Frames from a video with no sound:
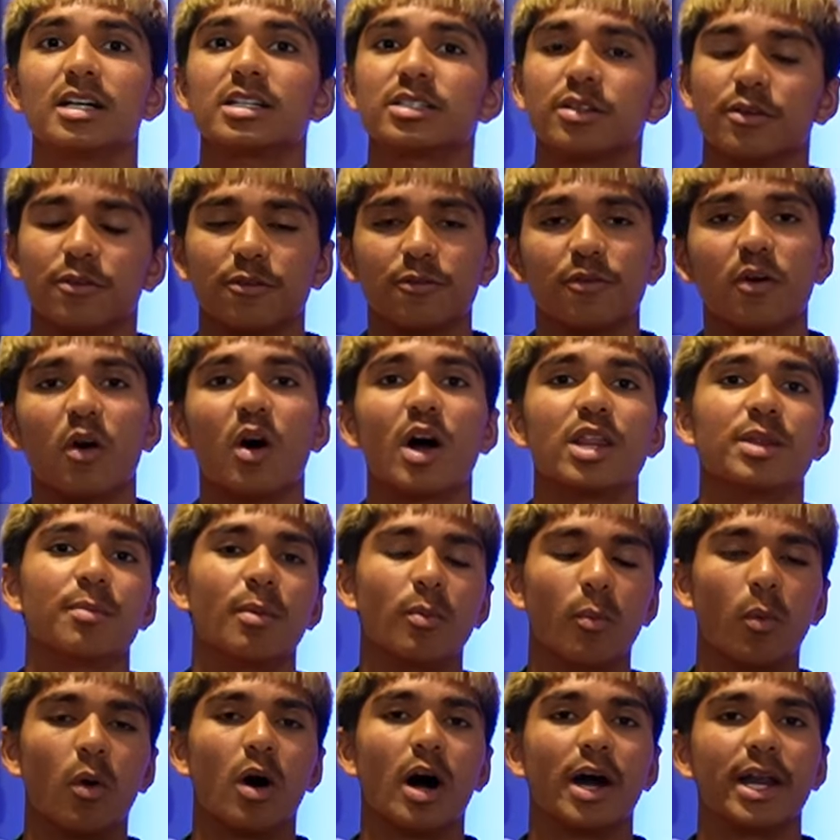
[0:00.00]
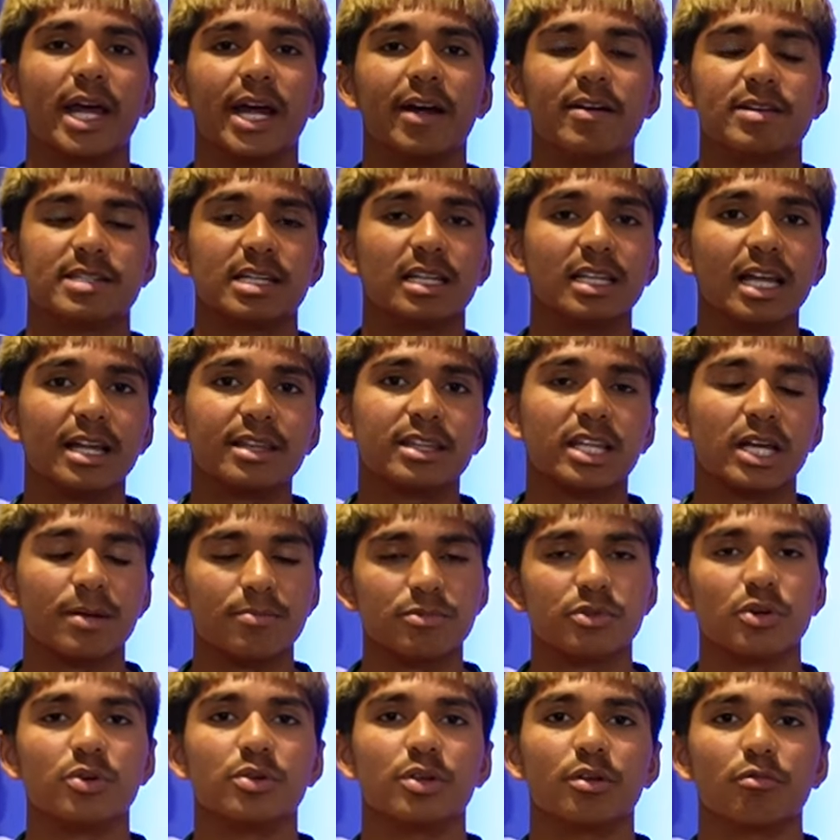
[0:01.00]
To find them in wide areas and let
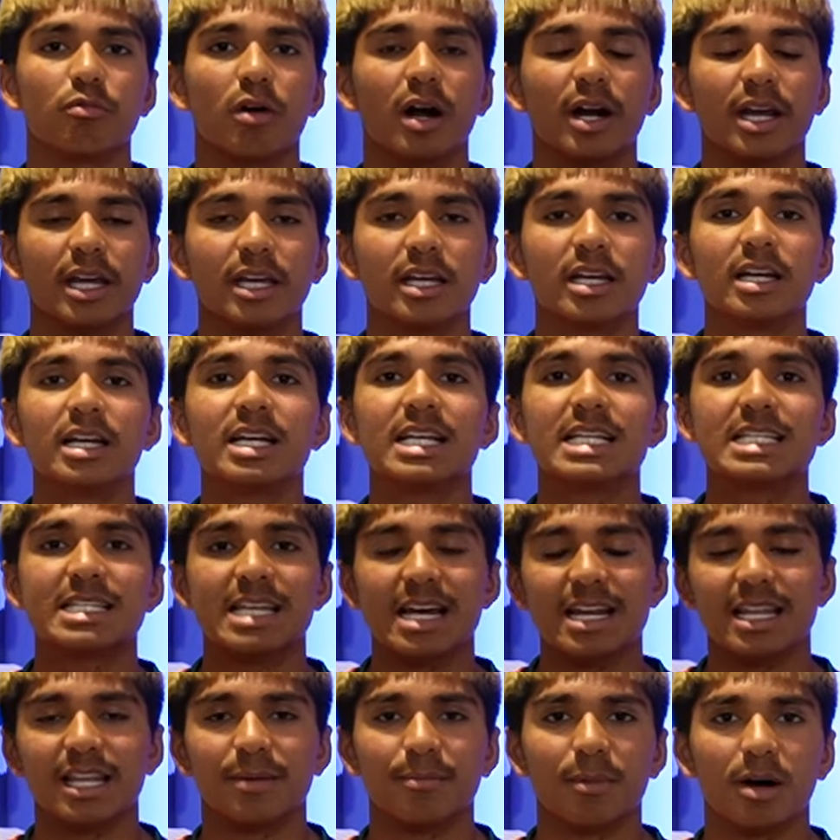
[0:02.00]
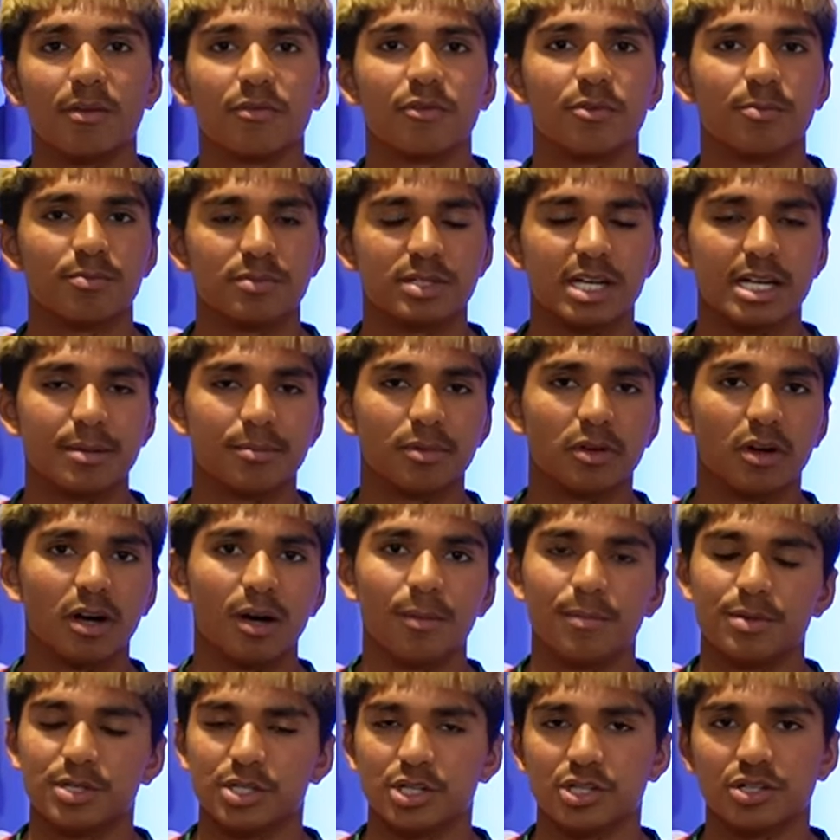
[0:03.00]
them do the running, send them up from deep
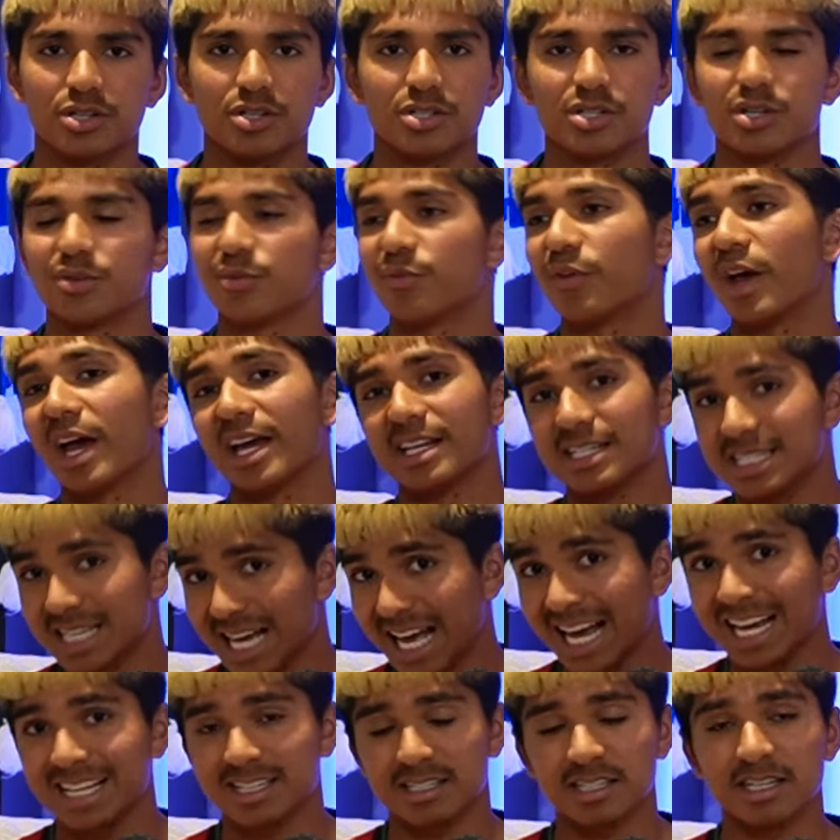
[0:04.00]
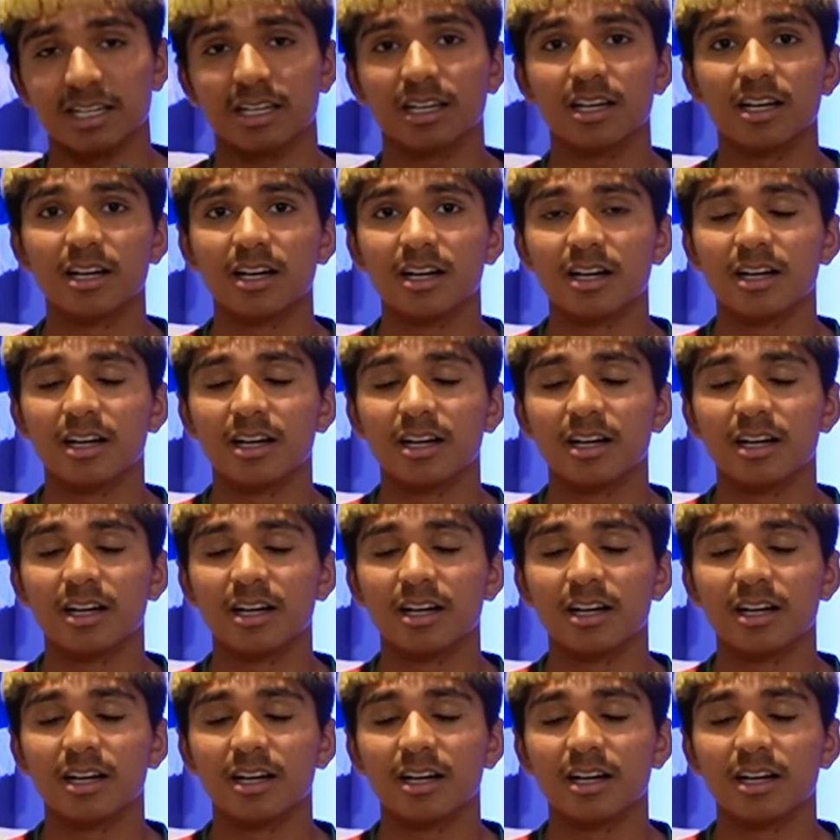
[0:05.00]
line positions is fantastic.